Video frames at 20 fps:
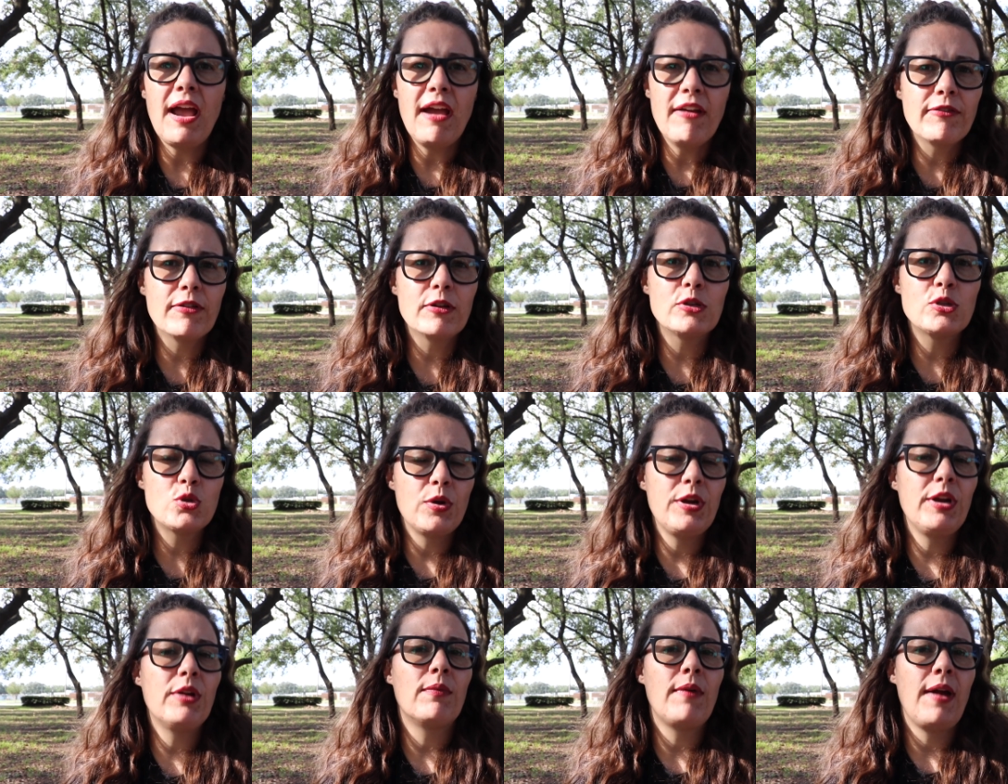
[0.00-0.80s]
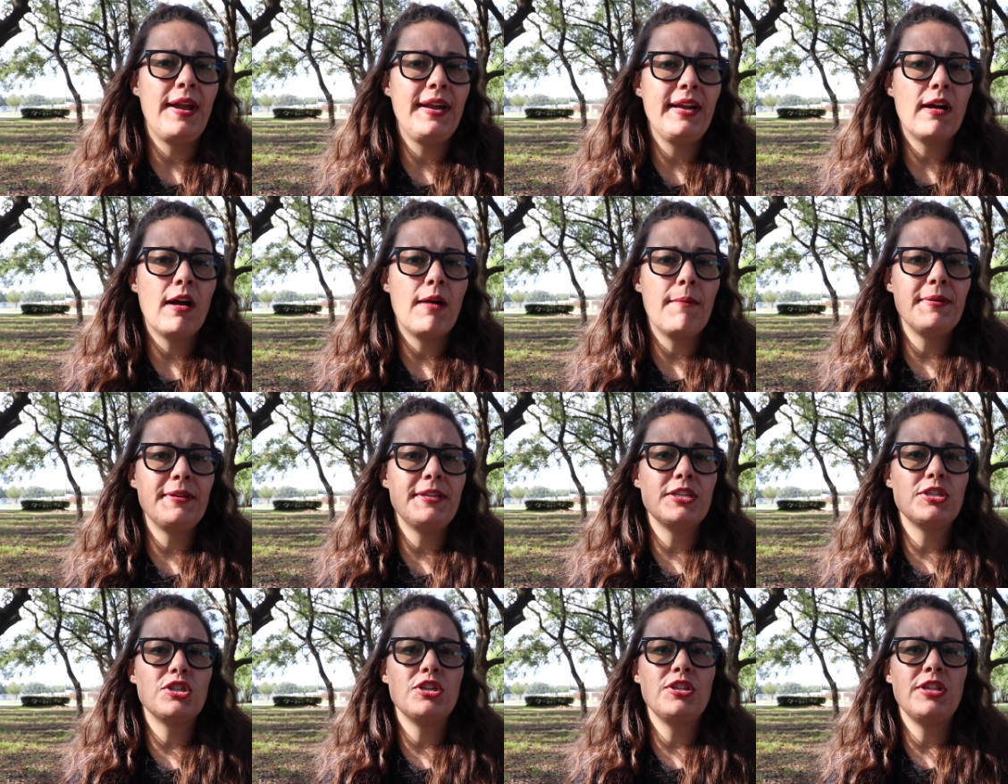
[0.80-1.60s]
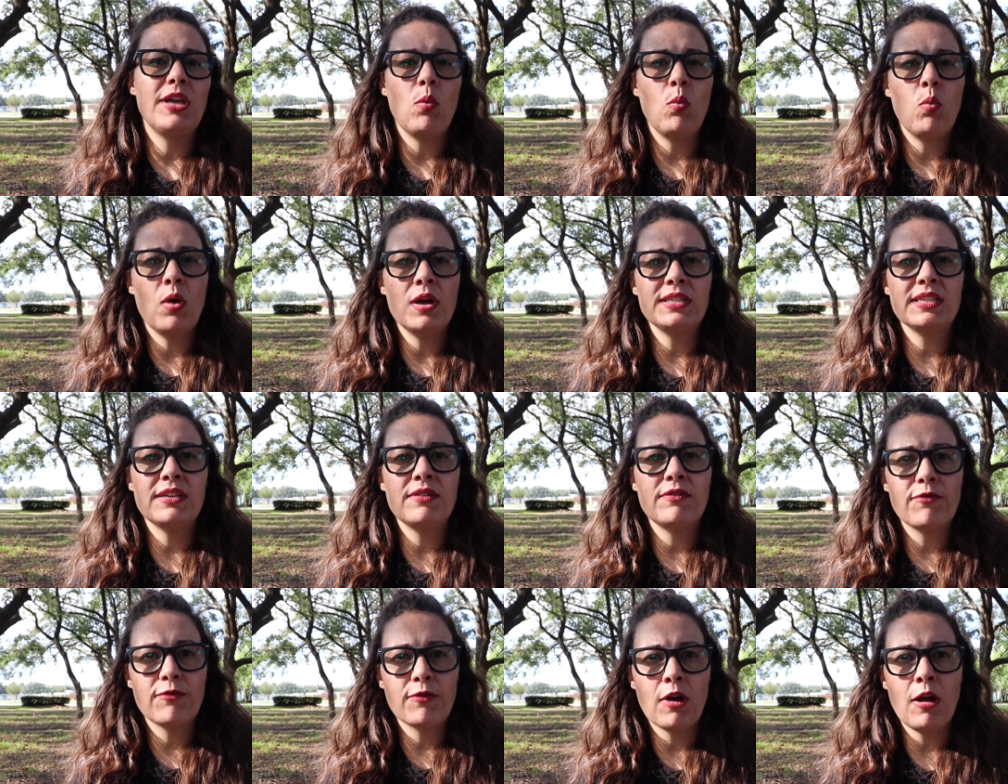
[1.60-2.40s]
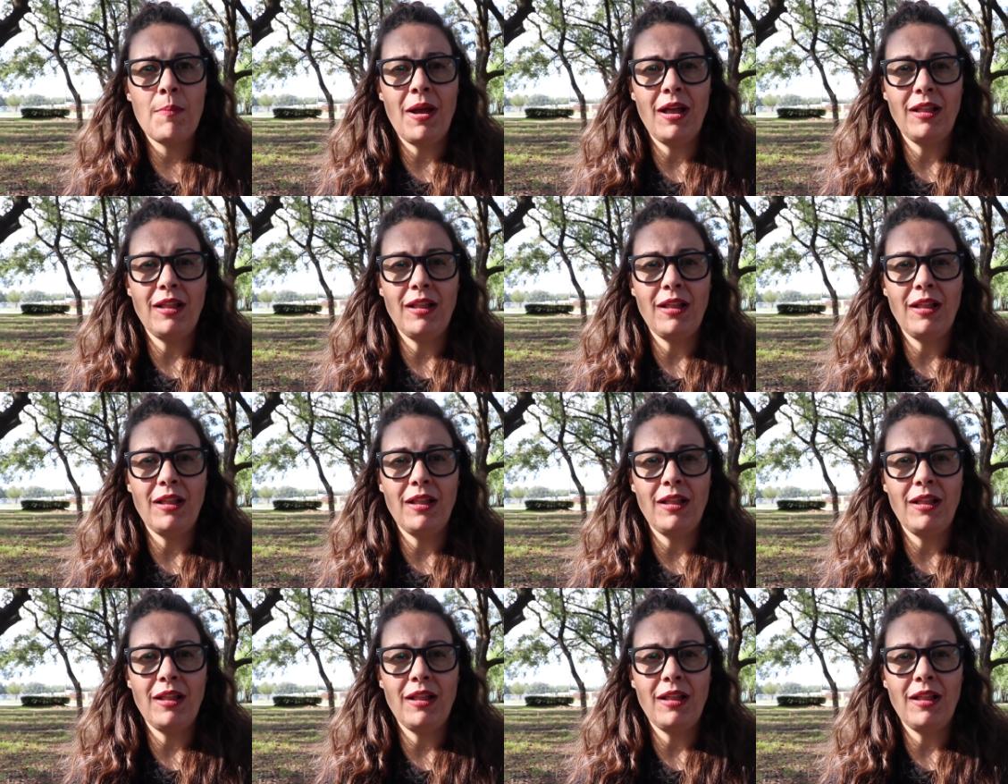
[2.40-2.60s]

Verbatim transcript: ever join a writing competition that wasn't from